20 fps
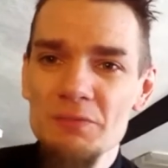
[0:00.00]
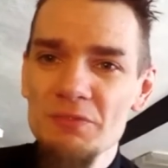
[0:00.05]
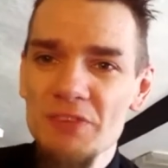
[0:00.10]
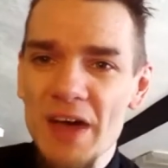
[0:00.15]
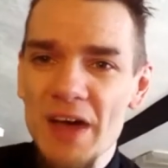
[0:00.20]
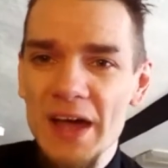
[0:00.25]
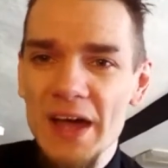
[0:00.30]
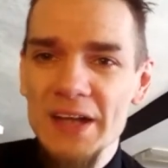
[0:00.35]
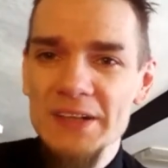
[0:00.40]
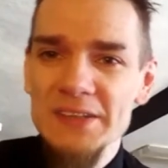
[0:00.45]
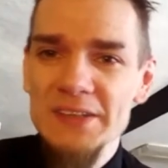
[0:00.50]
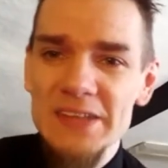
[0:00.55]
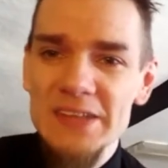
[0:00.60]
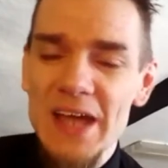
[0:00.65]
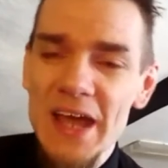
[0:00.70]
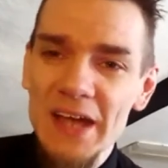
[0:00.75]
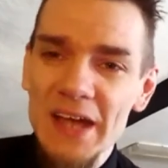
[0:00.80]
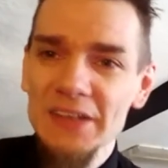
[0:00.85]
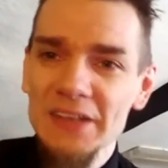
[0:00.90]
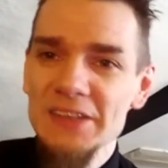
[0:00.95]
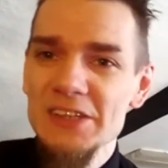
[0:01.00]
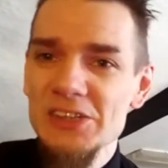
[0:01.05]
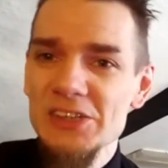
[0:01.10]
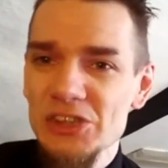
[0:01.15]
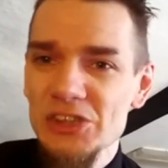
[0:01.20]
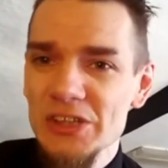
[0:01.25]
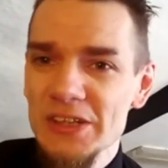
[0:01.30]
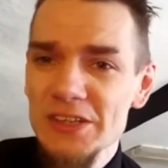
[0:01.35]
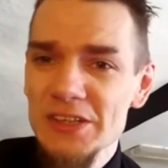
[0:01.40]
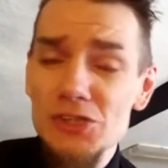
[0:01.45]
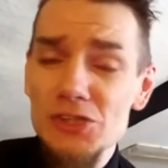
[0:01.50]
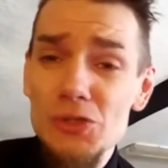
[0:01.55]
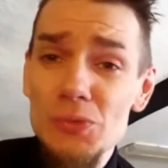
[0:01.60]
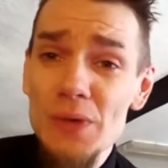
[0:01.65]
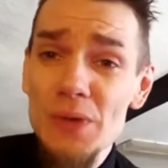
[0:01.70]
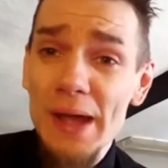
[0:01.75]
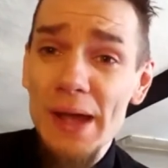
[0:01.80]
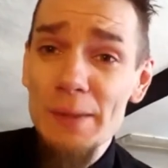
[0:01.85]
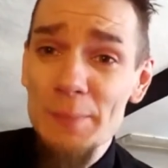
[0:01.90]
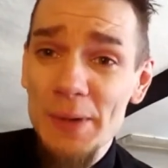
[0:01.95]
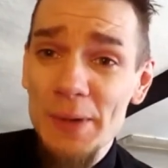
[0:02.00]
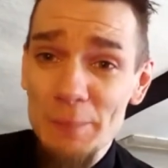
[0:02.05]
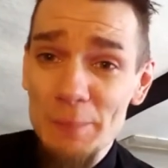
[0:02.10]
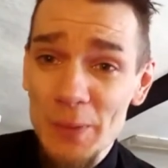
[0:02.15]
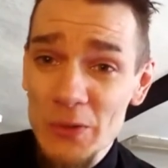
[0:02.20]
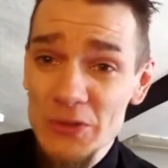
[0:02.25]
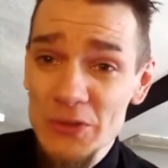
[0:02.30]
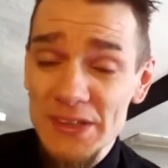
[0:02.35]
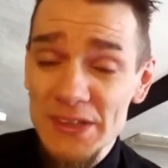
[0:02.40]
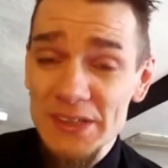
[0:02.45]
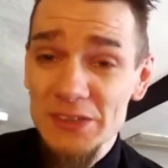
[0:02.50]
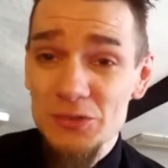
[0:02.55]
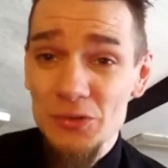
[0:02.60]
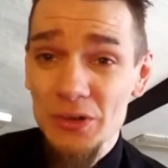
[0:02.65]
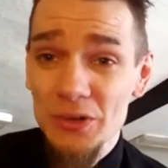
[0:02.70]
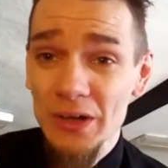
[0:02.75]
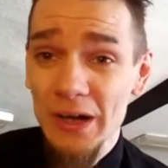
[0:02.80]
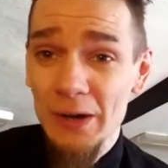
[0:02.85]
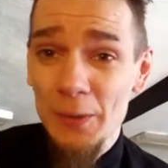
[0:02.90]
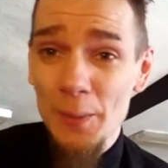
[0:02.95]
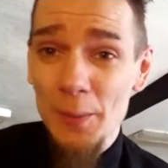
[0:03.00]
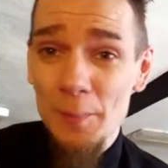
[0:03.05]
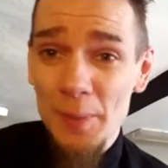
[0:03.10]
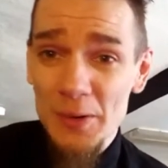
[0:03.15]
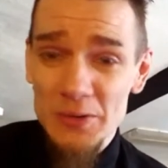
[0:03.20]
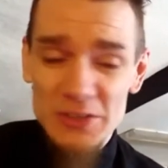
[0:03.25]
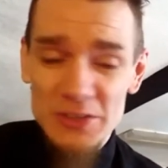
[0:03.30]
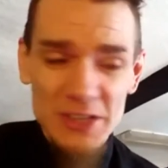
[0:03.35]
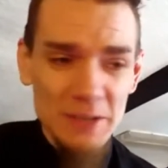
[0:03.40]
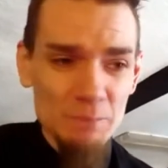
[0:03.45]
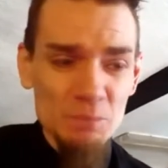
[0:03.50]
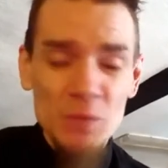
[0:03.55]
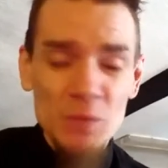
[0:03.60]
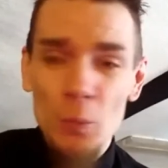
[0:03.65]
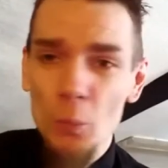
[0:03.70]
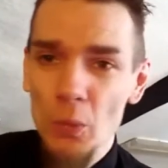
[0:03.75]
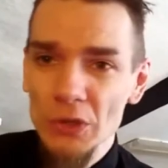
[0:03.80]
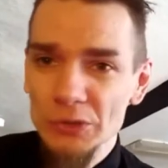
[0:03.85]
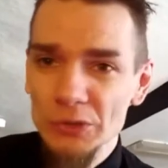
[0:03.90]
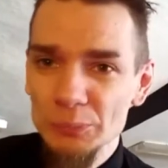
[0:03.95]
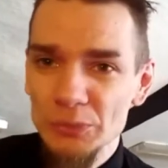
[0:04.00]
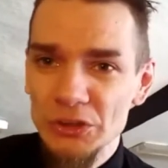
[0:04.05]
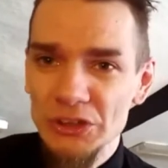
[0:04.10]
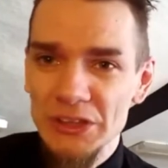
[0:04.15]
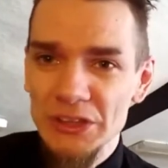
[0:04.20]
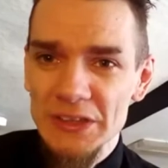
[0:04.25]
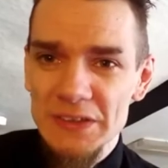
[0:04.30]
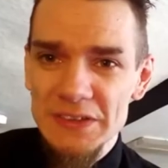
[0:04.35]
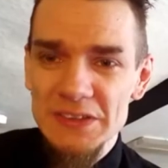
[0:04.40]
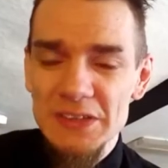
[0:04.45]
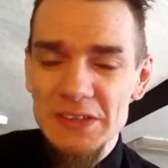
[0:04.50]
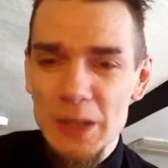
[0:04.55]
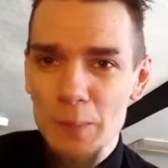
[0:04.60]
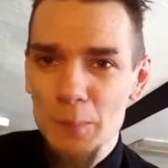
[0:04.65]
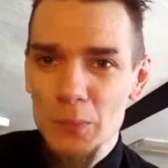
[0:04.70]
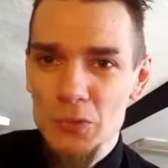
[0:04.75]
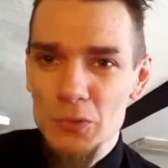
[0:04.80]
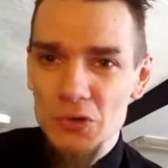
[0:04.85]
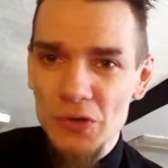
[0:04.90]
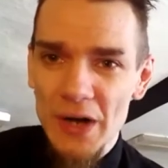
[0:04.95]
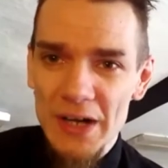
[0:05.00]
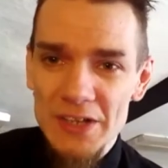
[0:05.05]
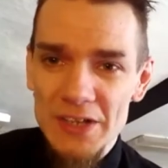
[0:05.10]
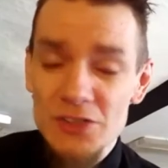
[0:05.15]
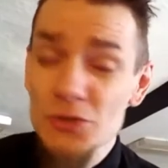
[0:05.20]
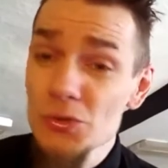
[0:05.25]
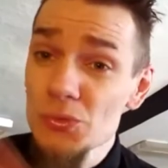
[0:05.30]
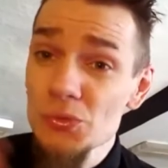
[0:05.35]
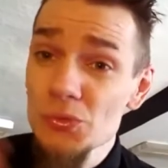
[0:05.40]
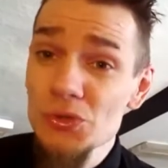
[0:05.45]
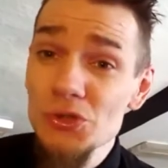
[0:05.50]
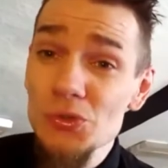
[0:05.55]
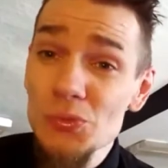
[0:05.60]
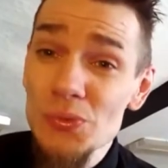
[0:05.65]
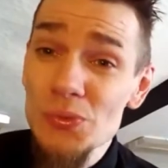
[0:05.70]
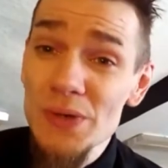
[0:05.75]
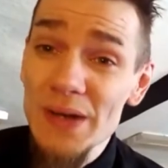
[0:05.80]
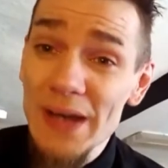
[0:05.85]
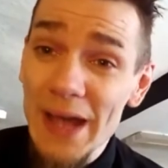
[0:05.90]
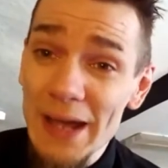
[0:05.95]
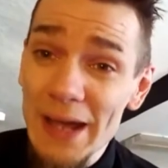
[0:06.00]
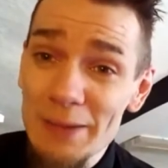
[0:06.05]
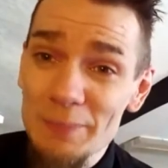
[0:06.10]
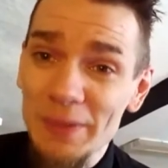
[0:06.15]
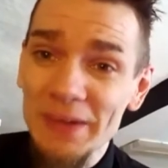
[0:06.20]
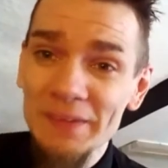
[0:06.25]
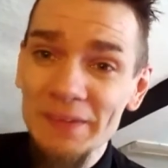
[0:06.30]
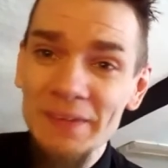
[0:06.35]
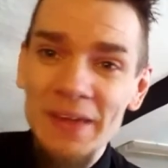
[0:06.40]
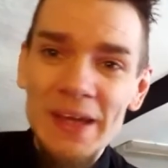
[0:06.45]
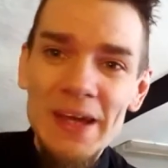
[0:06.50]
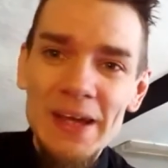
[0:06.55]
Fans, air conditionings, you name it. Most things rely on a motor. Wash machines, tumble dryers, you name it.